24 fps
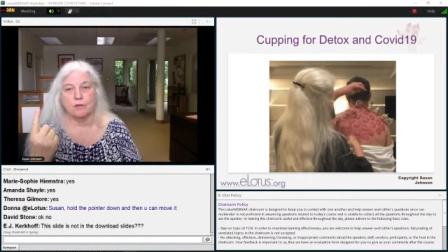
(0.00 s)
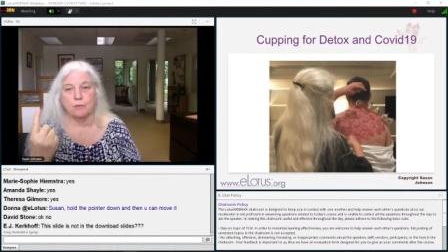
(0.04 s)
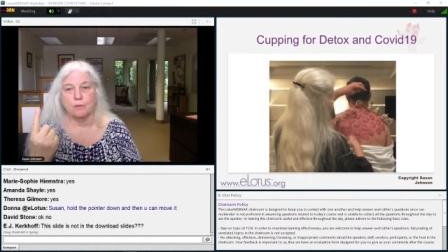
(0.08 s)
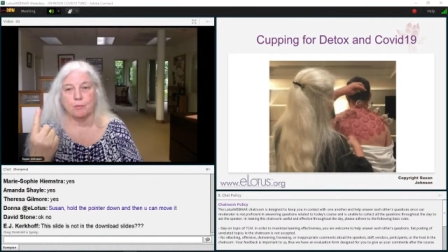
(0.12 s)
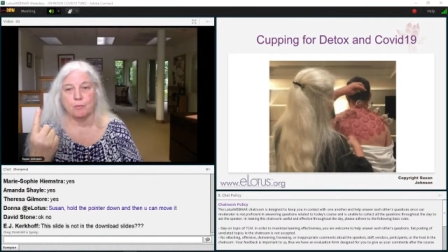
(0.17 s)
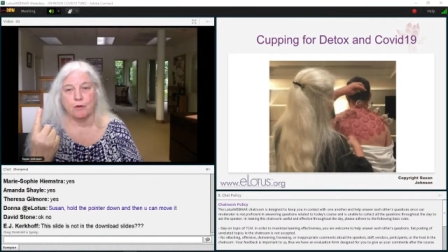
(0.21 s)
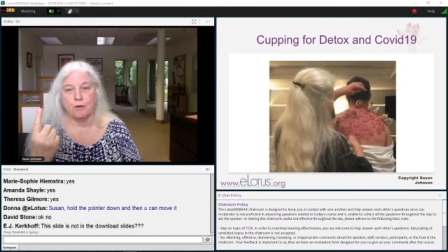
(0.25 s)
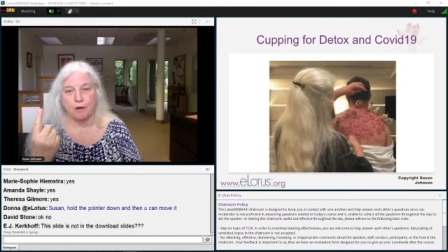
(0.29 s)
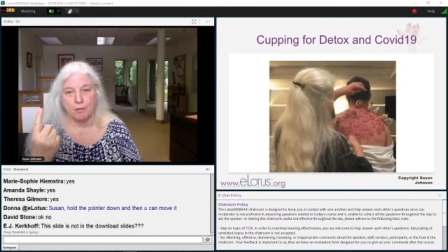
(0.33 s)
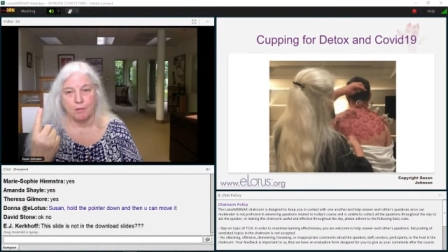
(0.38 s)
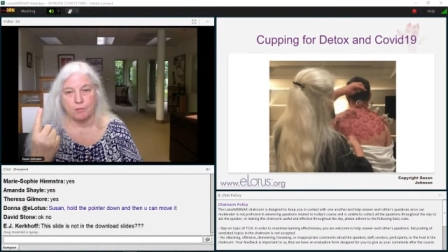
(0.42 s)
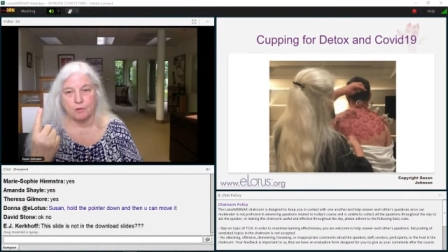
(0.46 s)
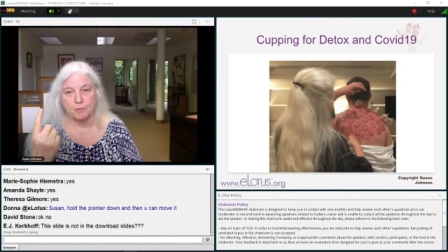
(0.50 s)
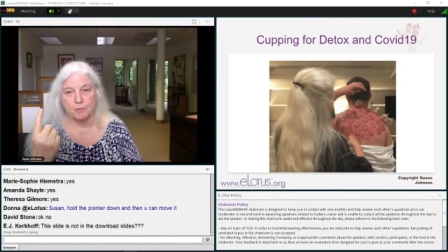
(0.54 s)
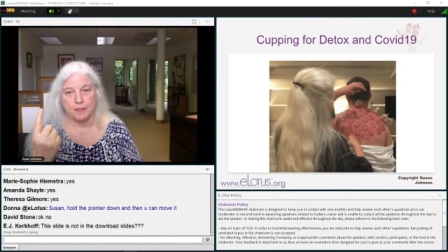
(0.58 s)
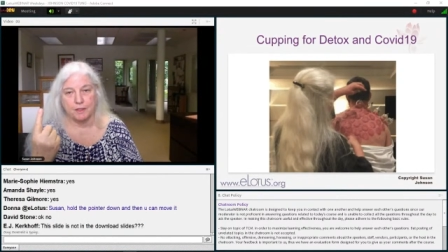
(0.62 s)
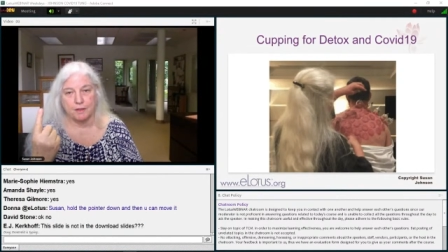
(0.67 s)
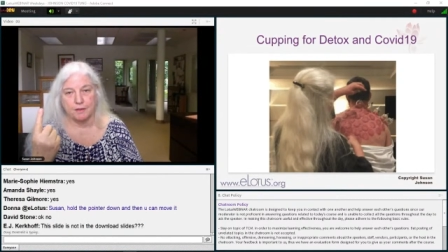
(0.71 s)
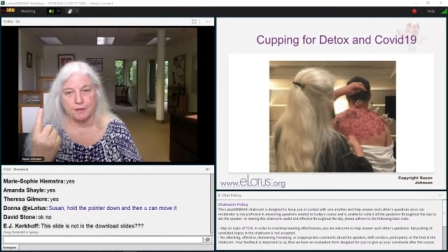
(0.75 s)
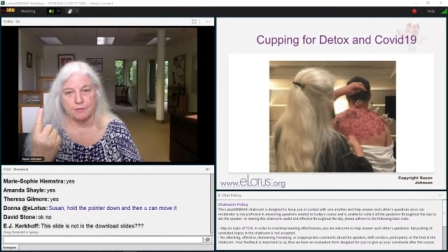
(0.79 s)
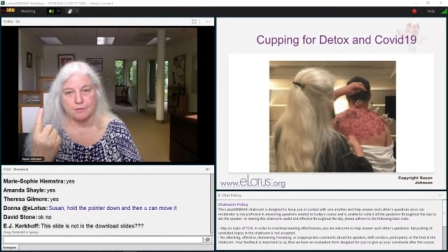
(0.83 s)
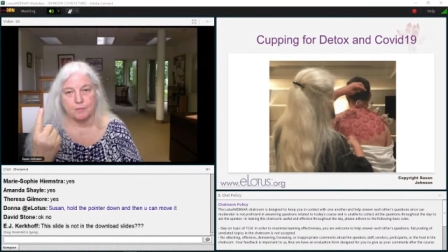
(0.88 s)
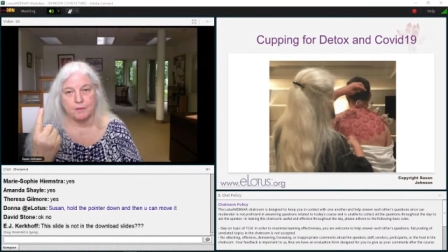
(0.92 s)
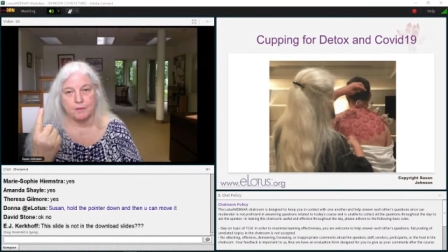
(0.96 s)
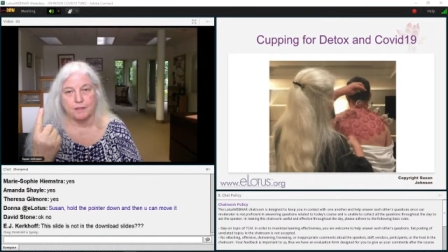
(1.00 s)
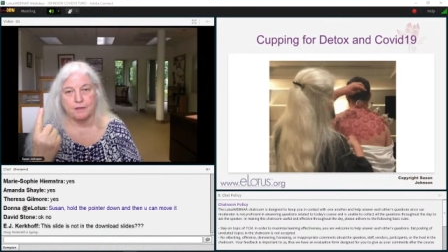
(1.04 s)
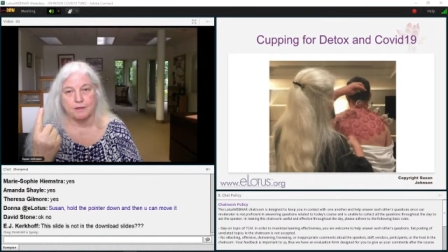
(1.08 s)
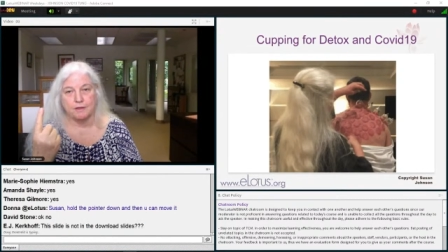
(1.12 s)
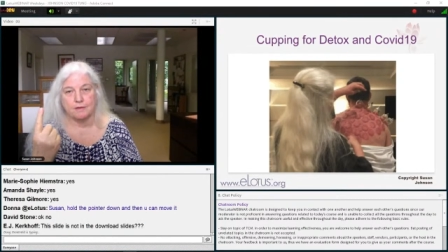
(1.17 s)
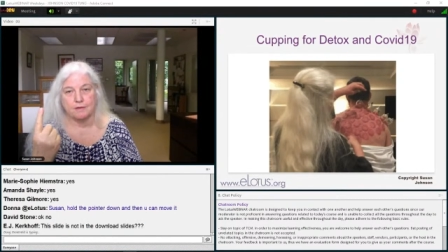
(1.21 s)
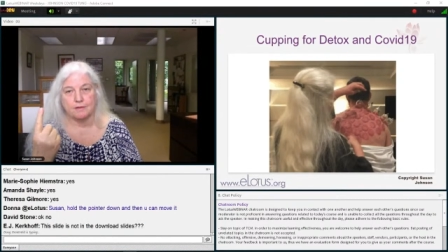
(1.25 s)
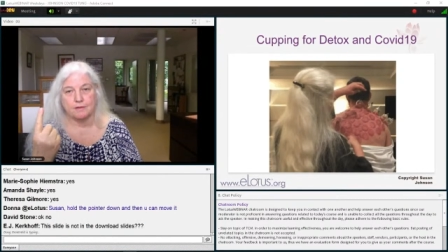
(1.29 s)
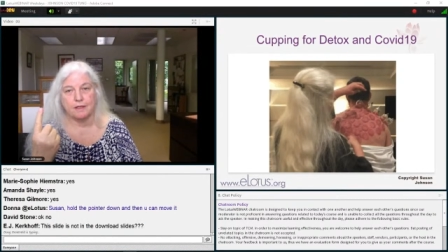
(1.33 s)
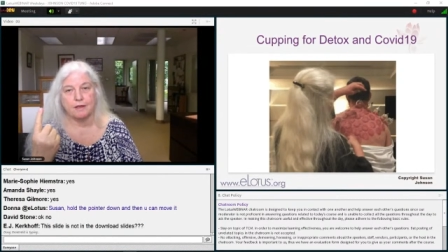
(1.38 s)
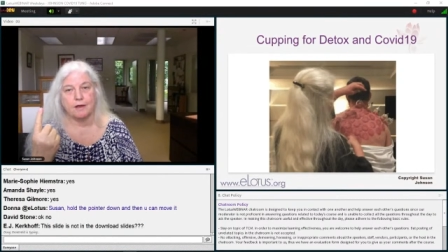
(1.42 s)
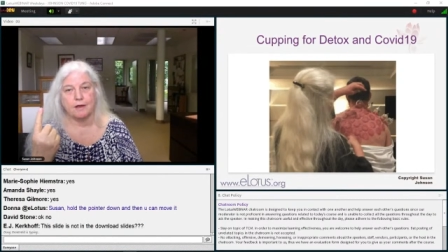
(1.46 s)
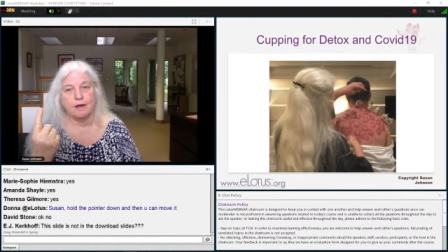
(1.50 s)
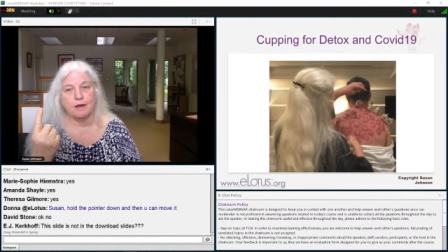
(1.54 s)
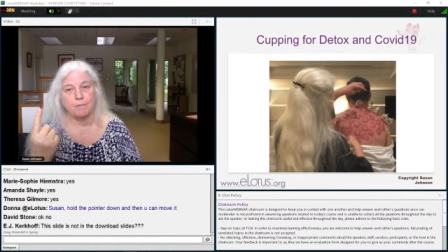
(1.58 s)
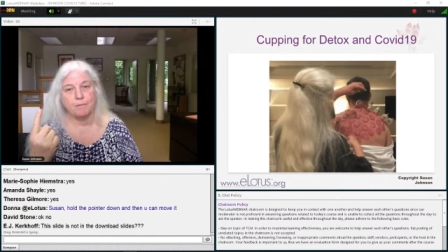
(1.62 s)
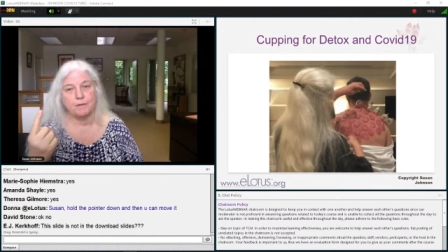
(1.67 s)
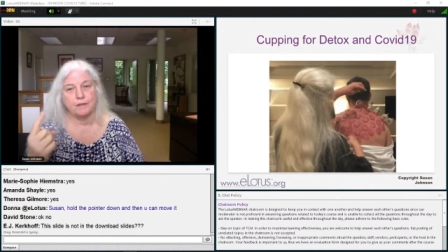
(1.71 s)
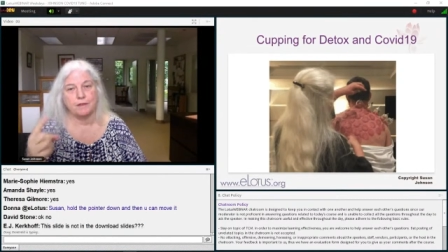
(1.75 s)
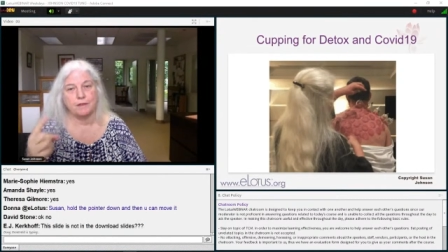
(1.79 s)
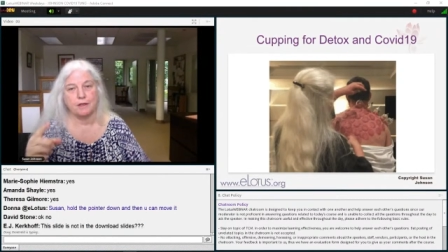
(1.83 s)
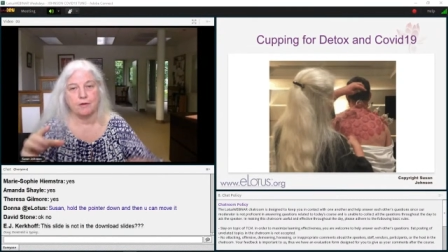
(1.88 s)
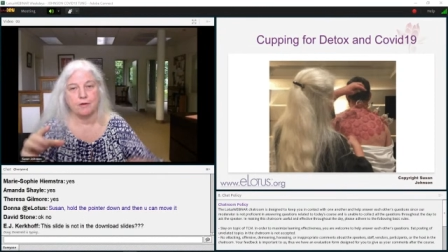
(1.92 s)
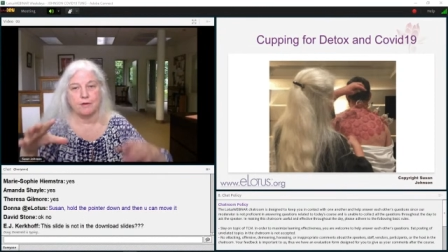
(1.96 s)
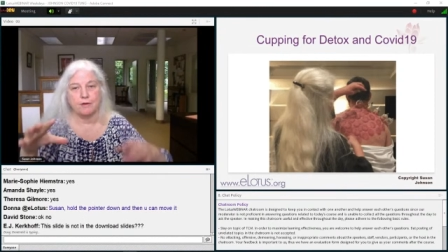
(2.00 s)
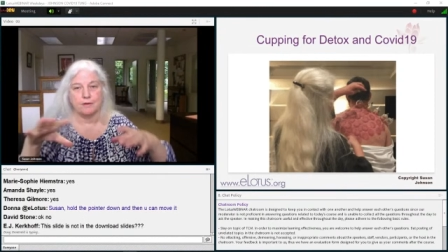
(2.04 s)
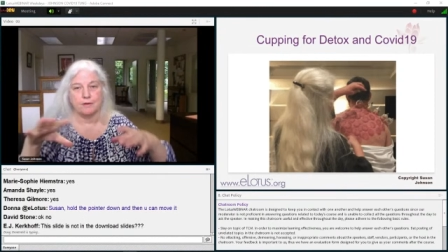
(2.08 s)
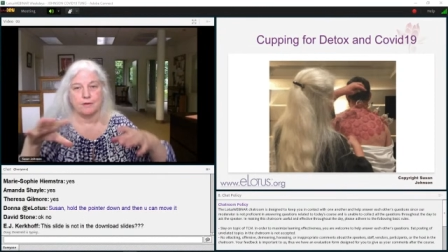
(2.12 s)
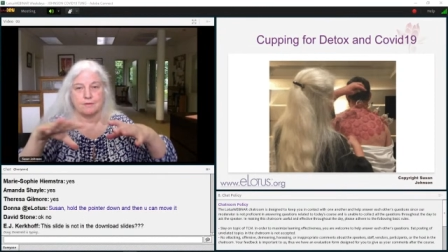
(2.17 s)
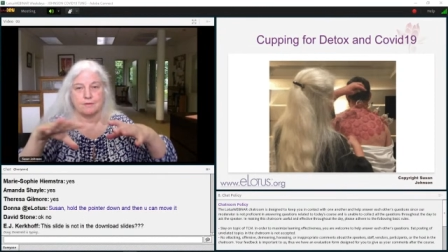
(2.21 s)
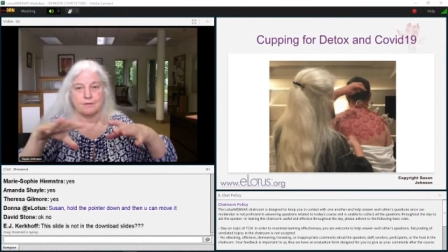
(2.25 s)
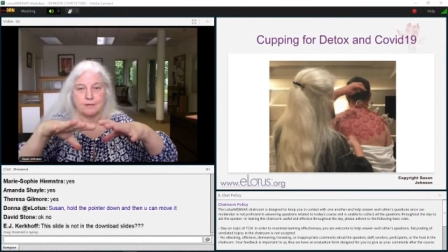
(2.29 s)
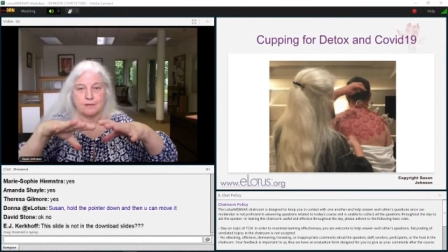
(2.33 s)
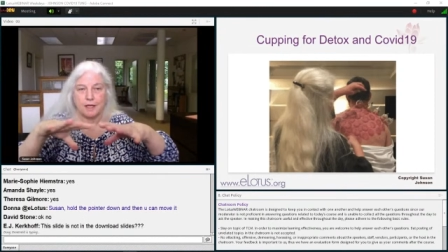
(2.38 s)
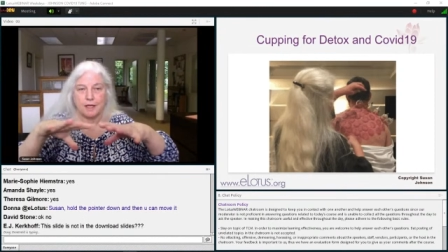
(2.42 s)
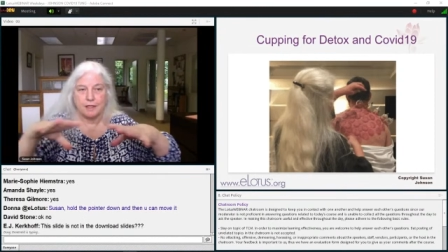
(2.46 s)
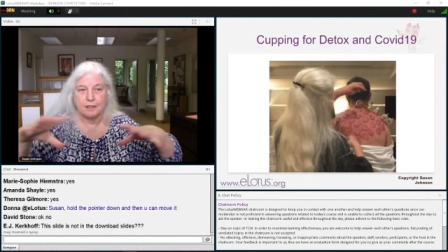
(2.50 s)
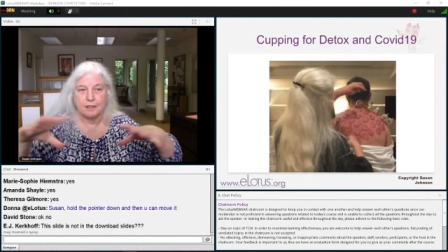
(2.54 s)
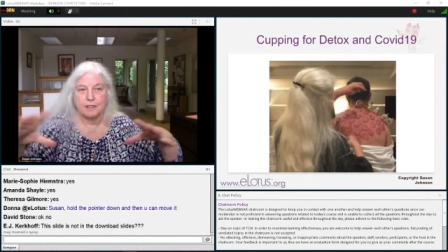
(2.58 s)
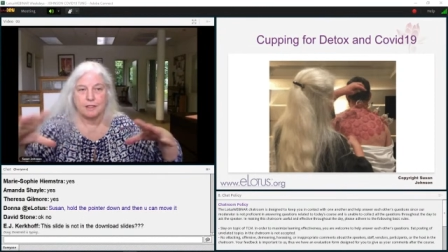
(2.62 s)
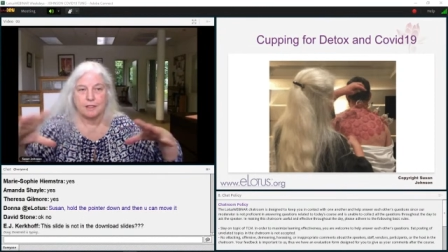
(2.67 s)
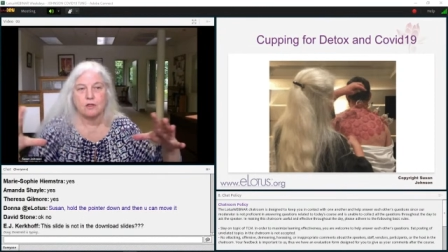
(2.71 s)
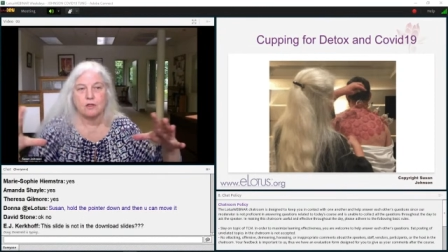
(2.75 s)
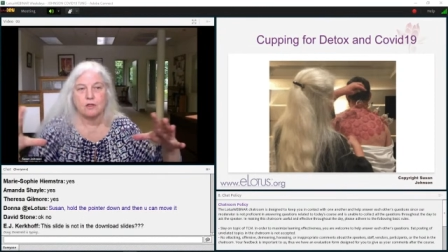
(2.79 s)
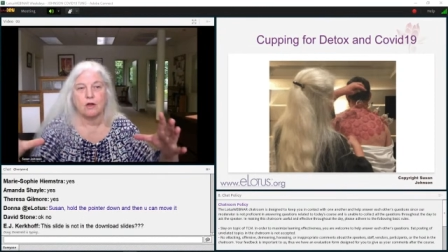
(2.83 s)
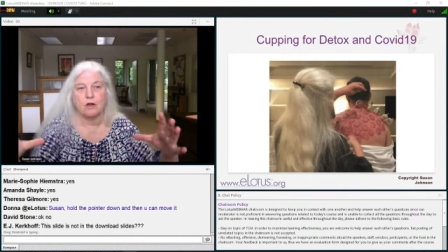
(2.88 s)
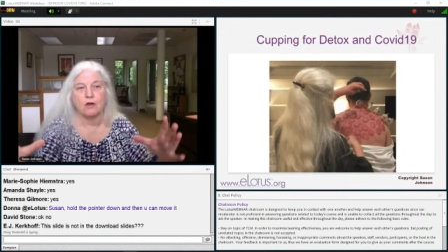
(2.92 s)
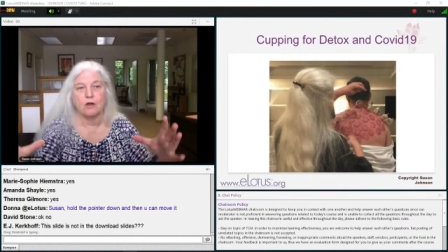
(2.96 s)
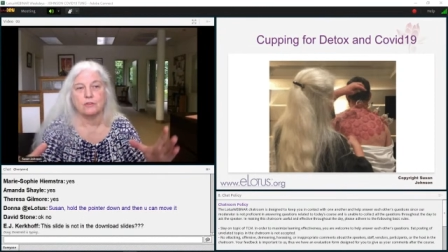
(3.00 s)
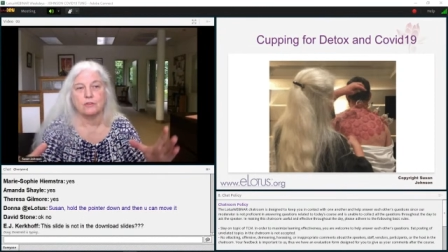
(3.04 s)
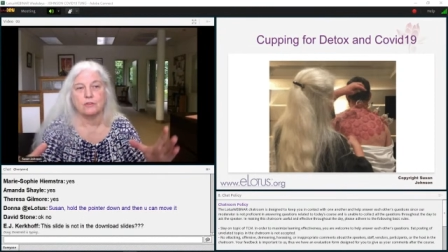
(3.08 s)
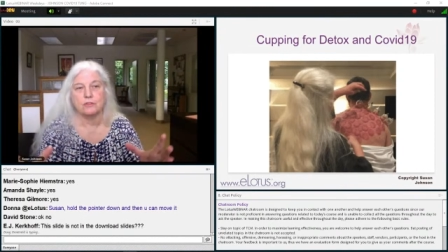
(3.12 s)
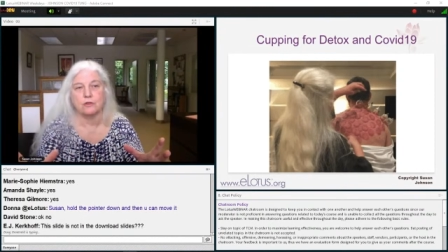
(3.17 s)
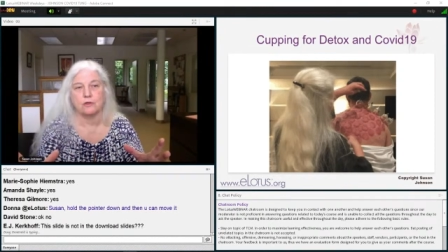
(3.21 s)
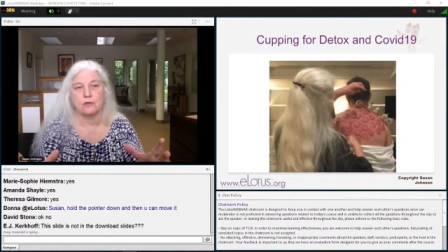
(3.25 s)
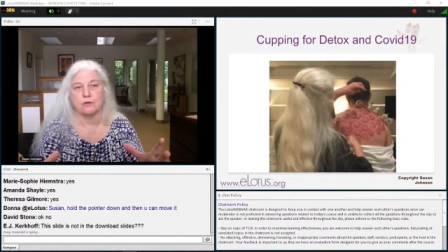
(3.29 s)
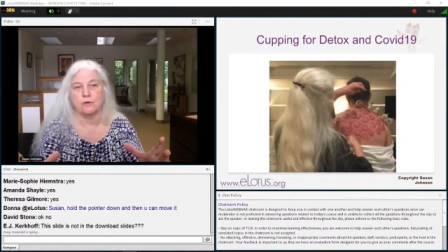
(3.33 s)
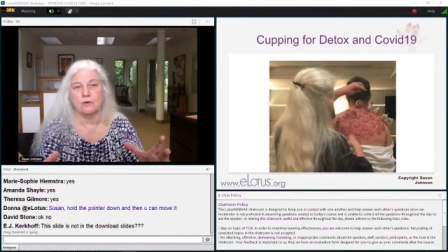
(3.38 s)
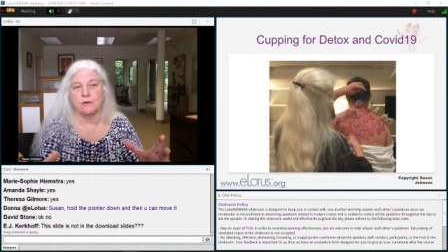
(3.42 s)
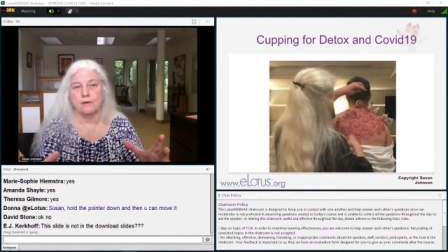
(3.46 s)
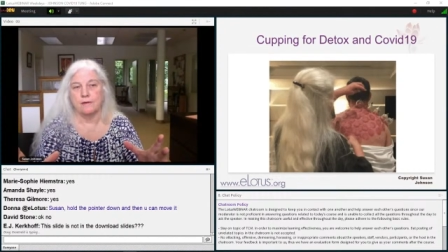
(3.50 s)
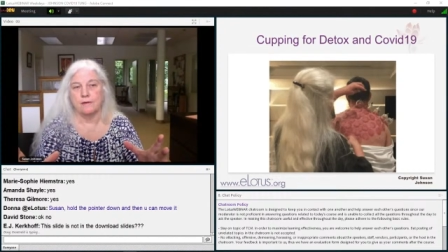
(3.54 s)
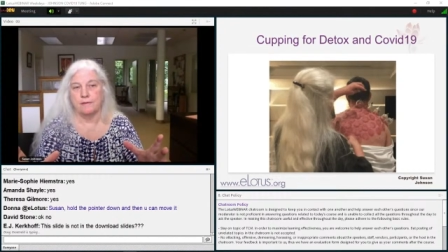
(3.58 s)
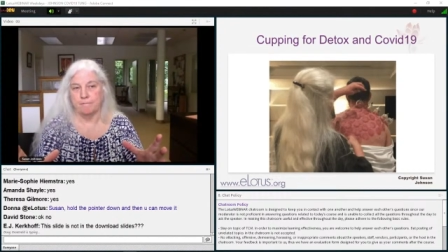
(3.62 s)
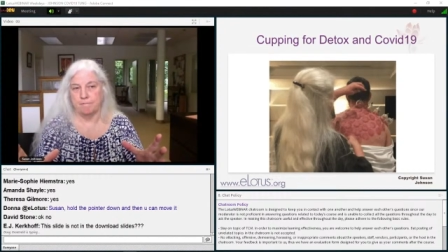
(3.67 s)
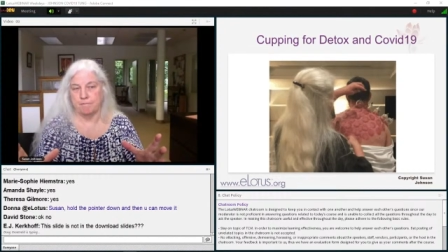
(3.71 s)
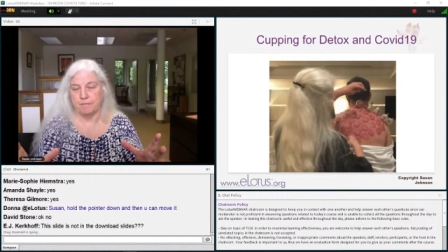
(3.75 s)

the problem is because I cup an area slightly larger